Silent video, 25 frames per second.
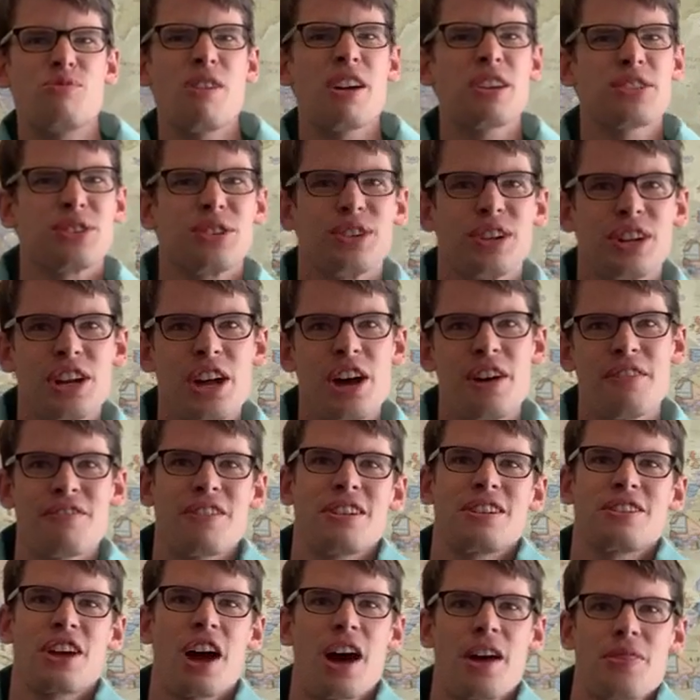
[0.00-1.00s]
wrestled enough
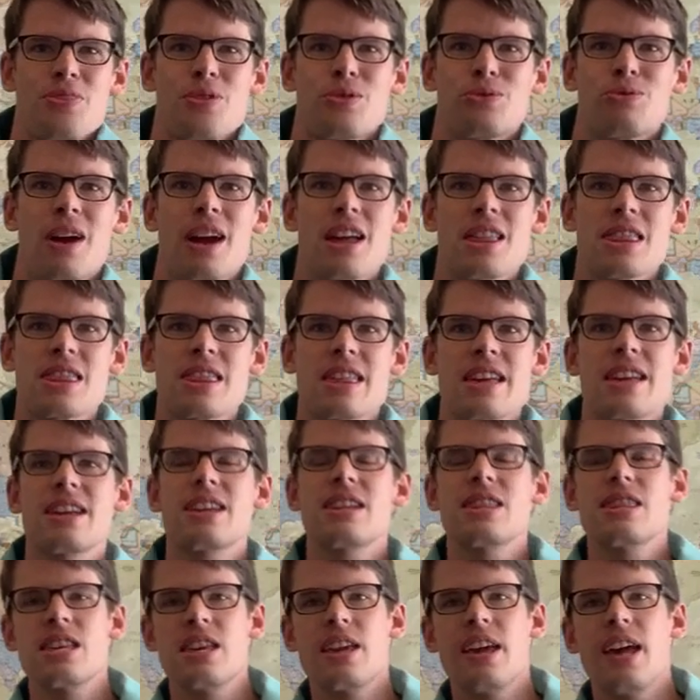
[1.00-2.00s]
and got the right
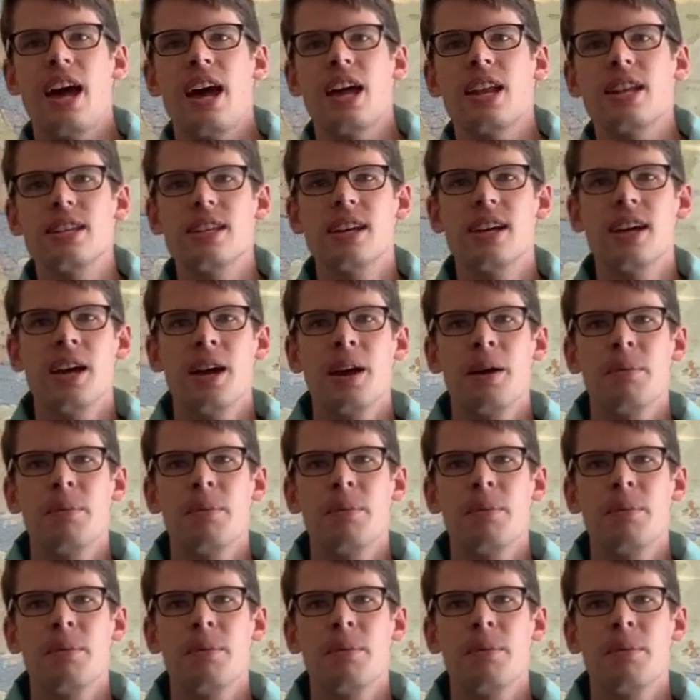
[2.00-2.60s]
thing in the end.